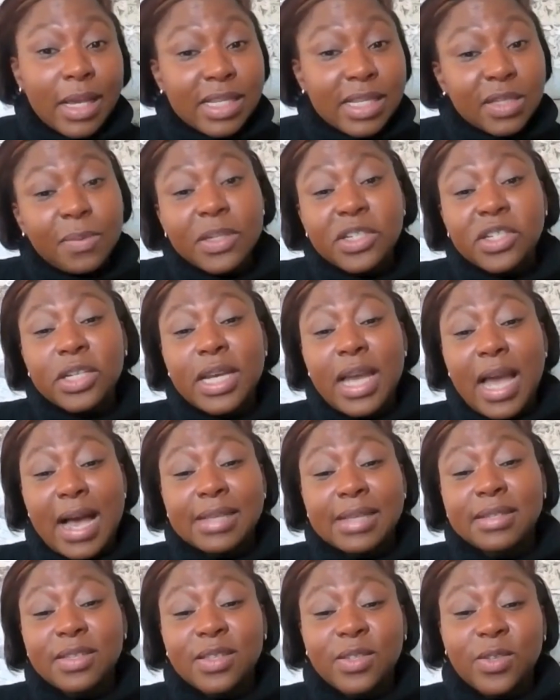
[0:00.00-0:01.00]
especially
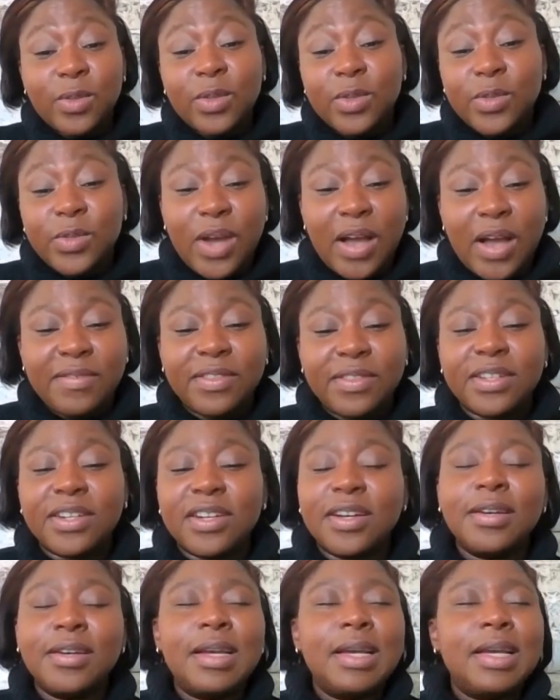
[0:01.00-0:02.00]
as a solo
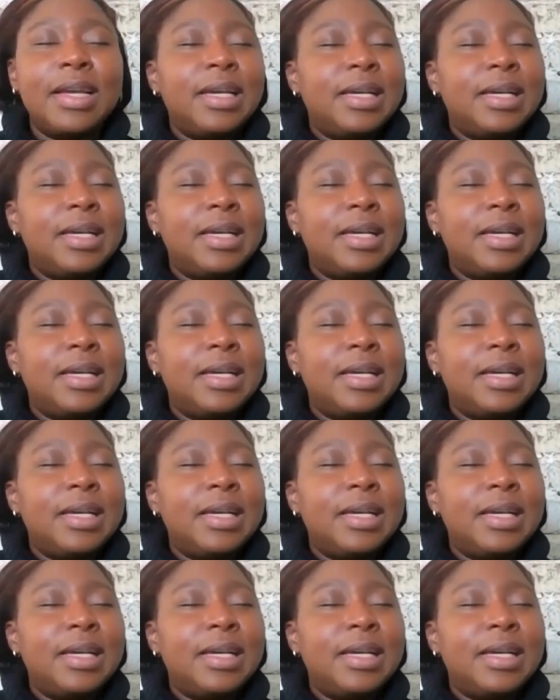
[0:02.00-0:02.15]
traveler.